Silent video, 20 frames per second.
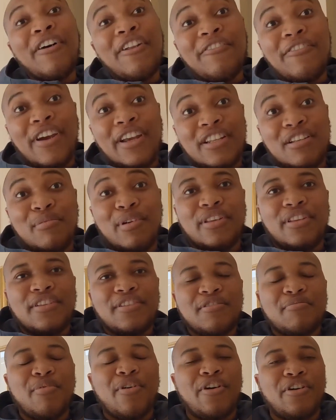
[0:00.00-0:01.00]
fun fact about
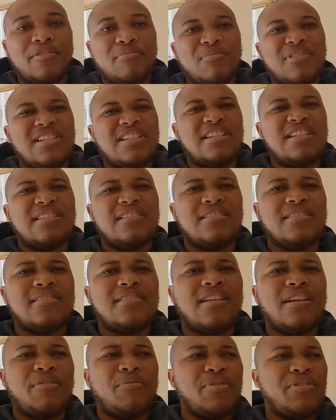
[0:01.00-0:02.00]
this apartment is
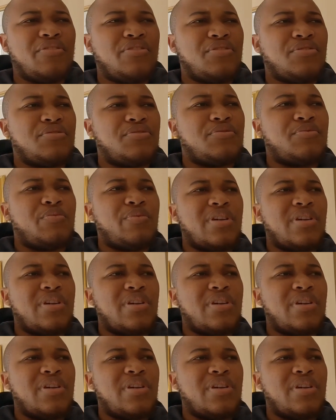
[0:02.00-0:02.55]
it's like one of those